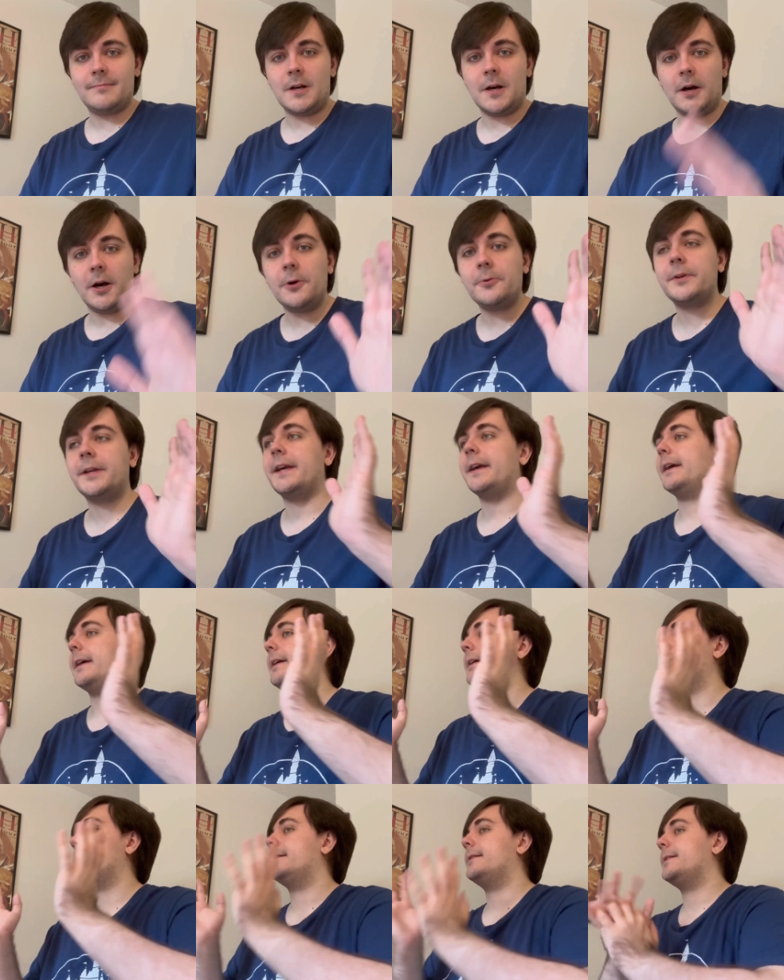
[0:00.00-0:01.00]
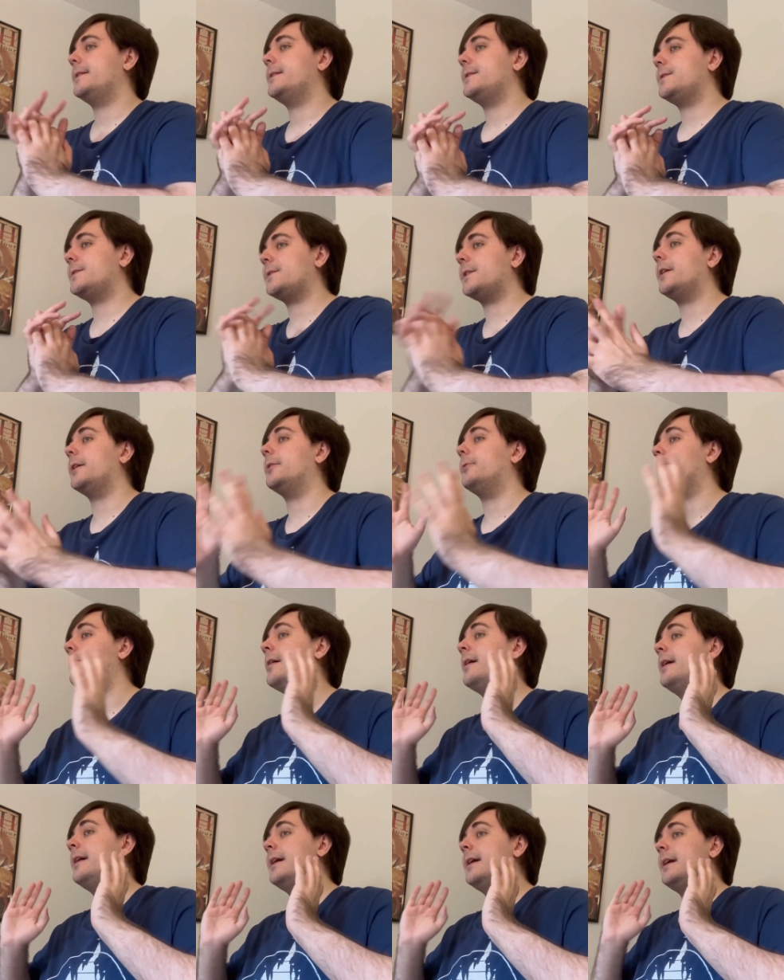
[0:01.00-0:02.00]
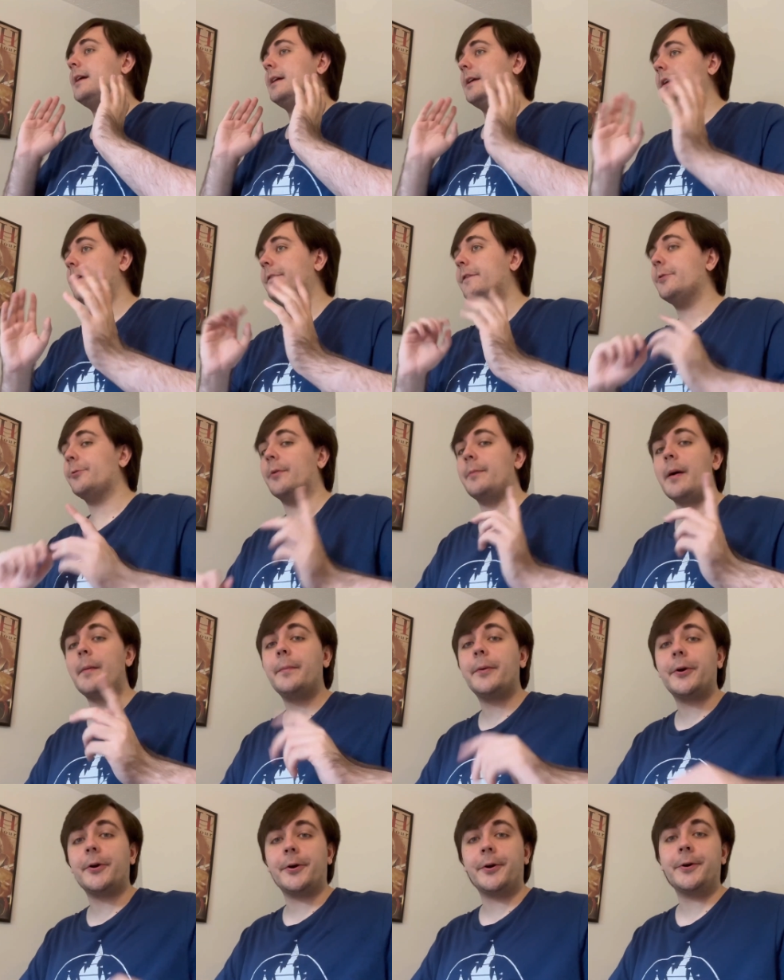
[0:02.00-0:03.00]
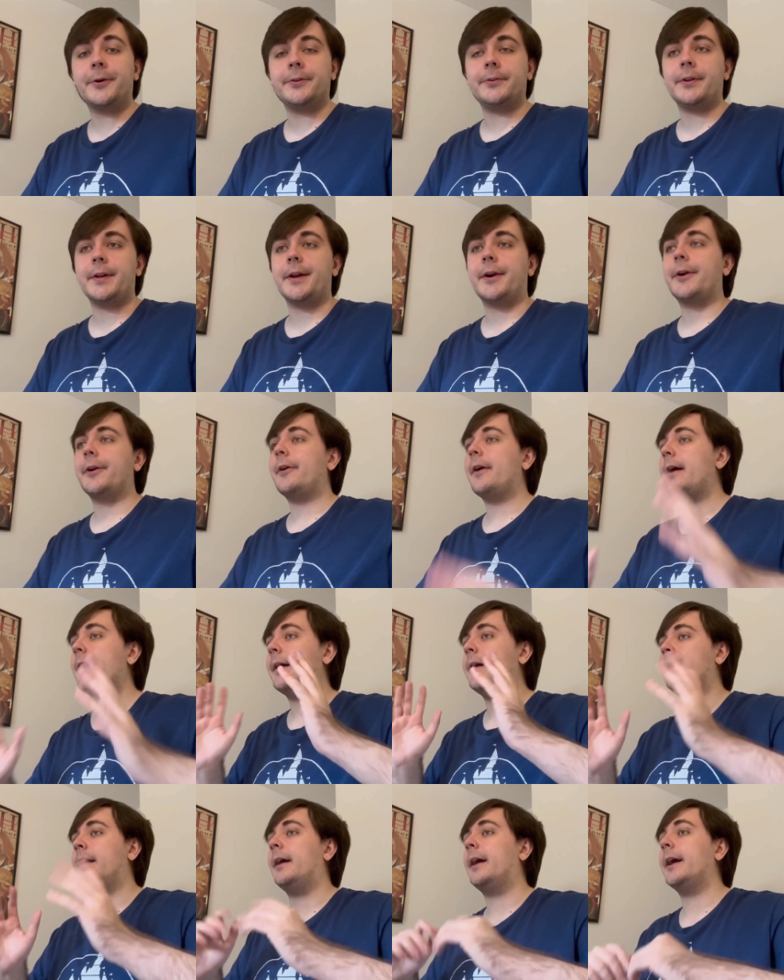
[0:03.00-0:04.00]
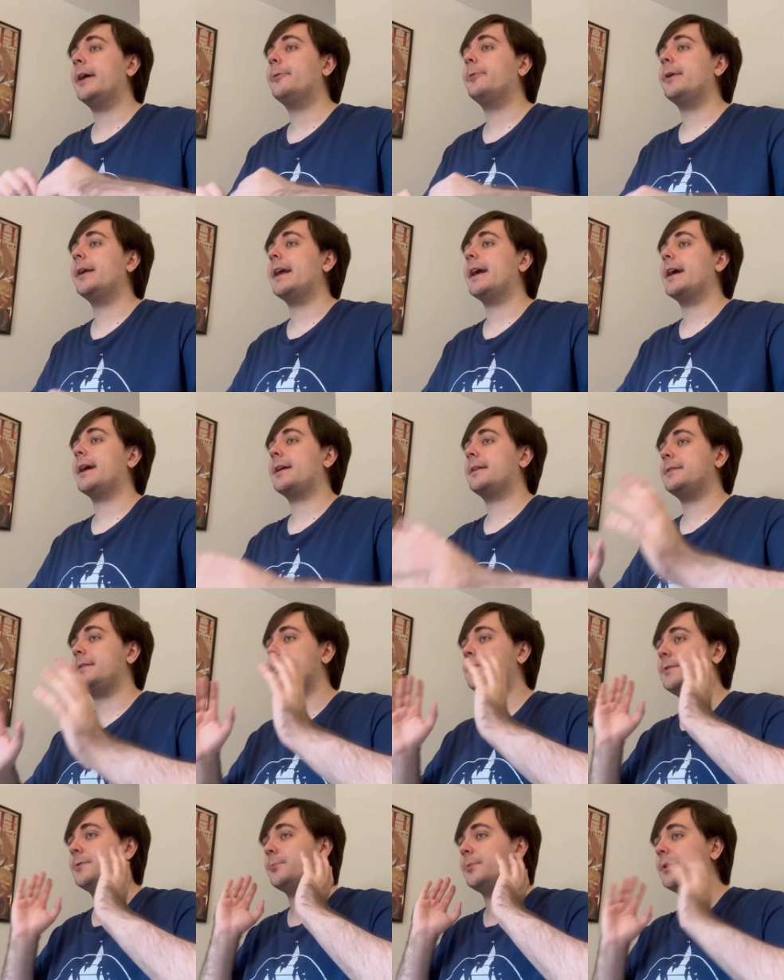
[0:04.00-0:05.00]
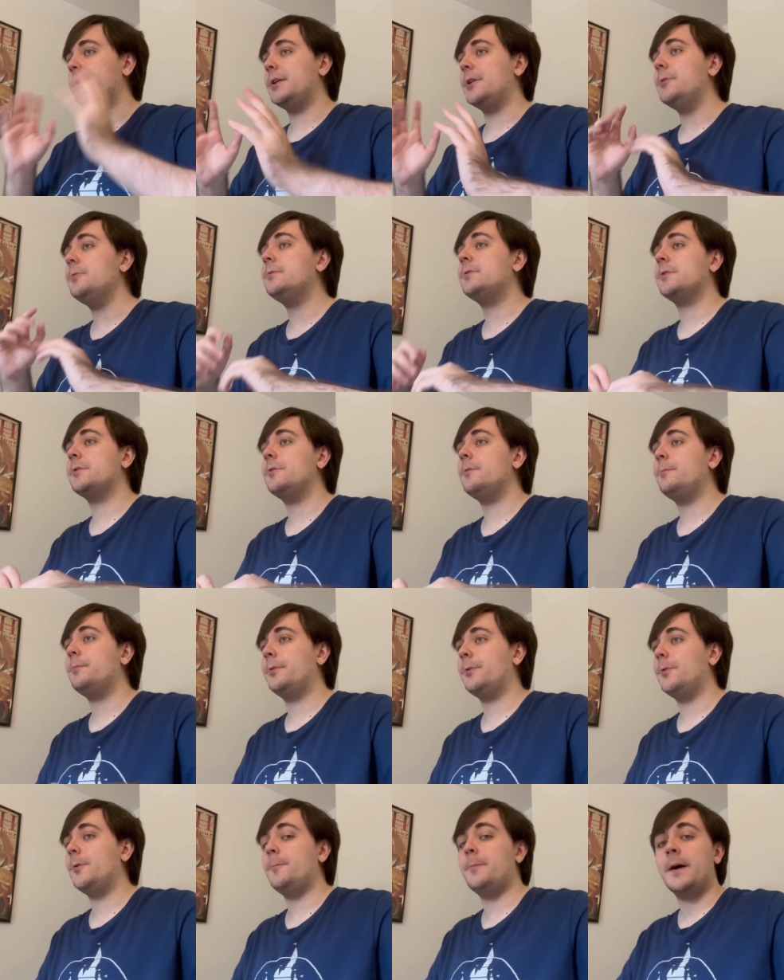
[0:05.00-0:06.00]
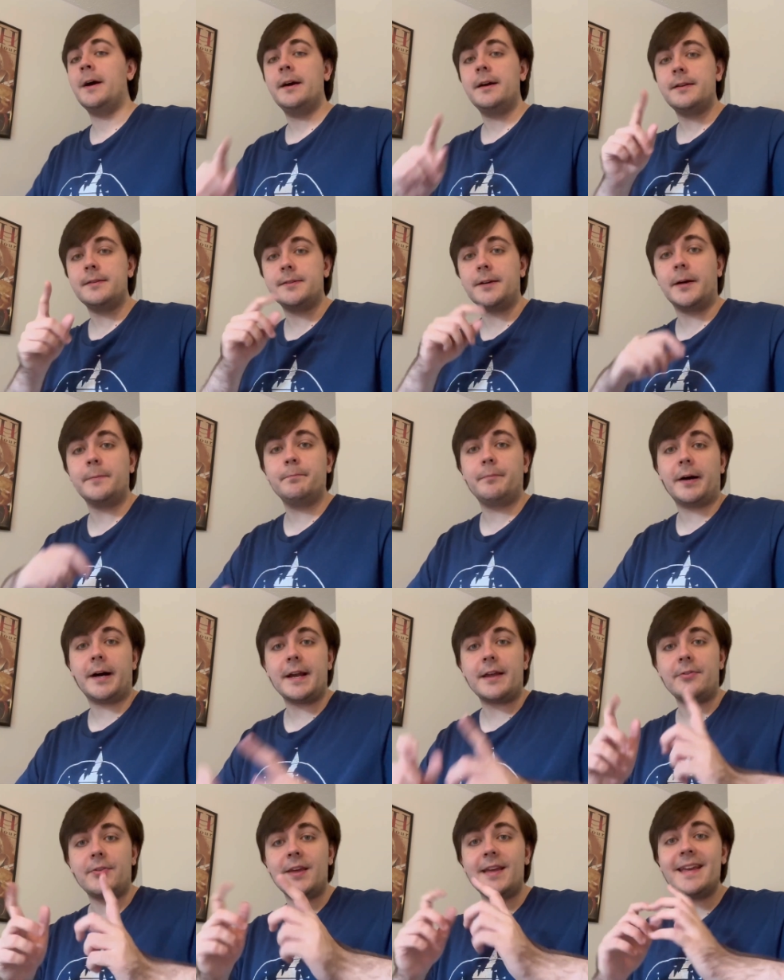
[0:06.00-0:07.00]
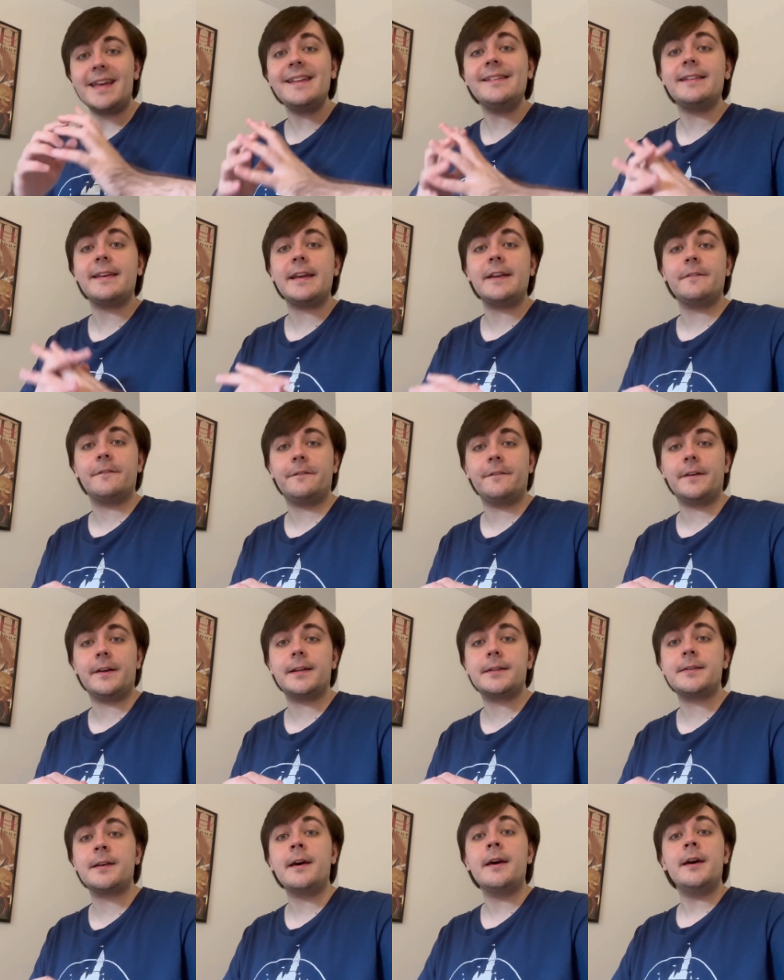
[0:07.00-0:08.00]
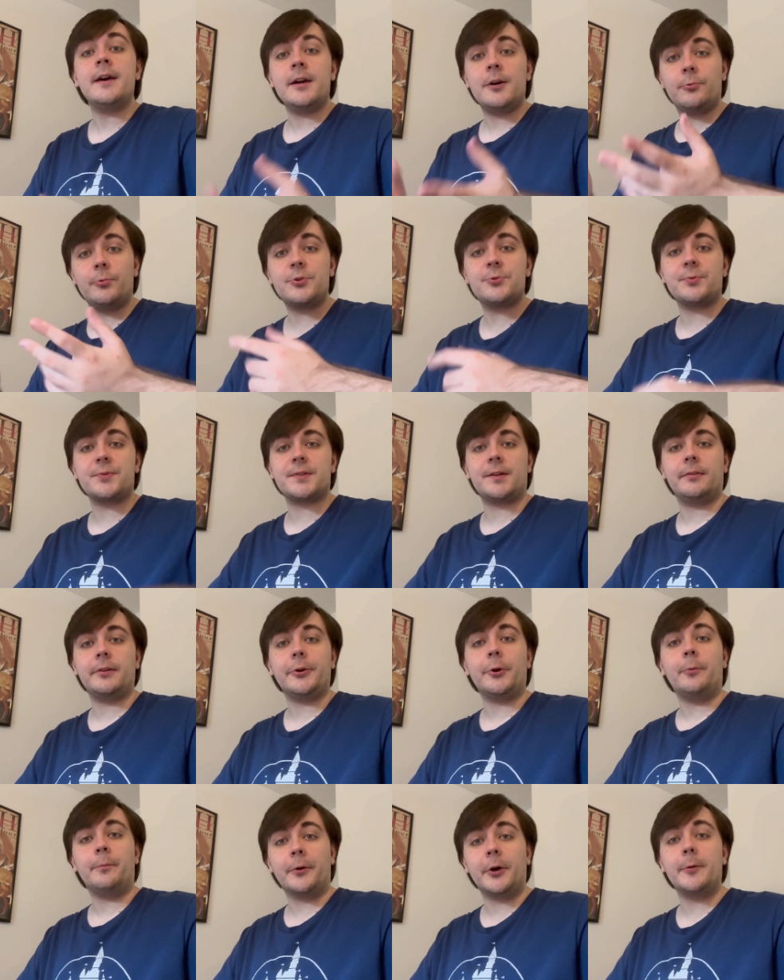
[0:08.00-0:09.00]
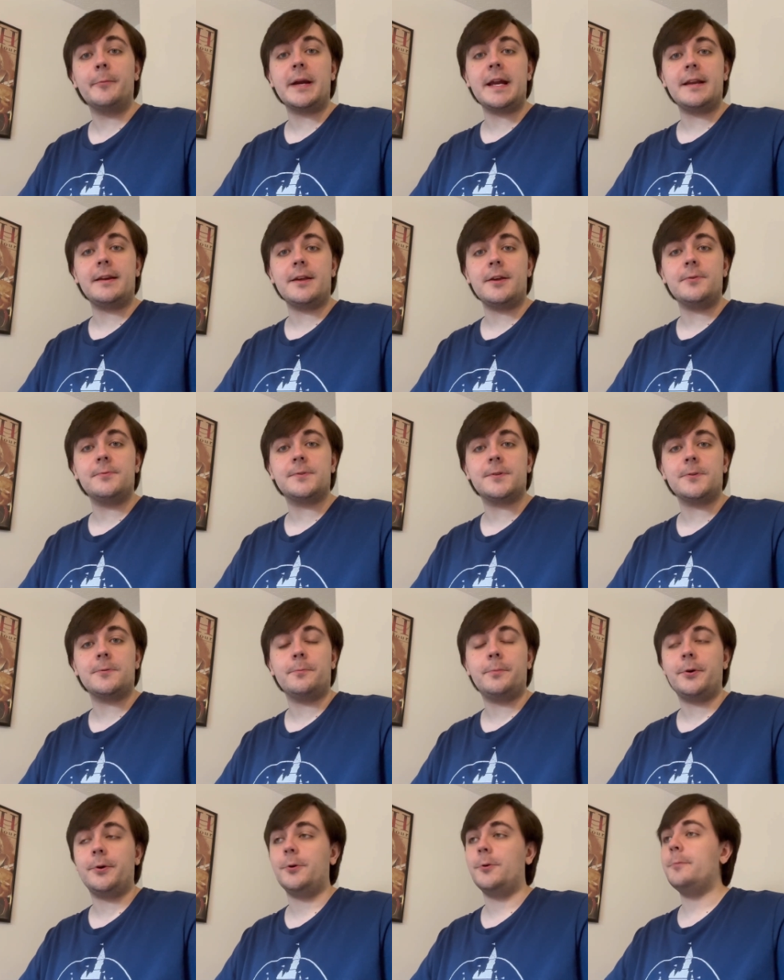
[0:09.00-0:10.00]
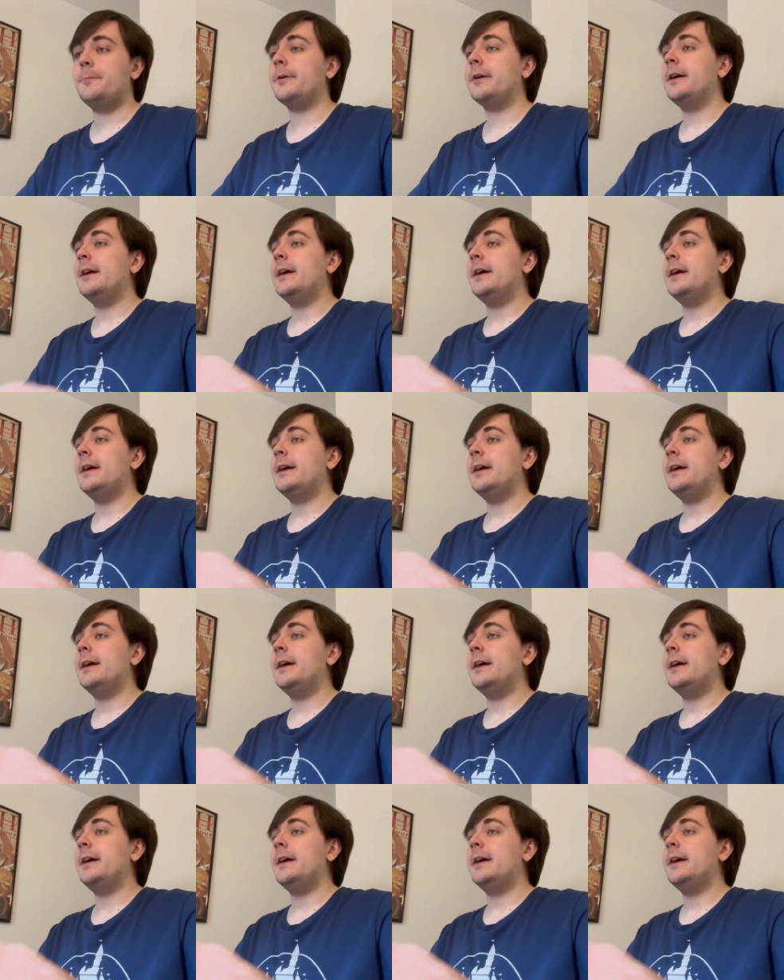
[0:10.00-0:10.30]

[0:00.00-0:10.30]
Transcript: Okay, so if you remember earlier, I reacted to a YouTube poop done by the It In Fit, which was a Little Mermaid YouTube poop,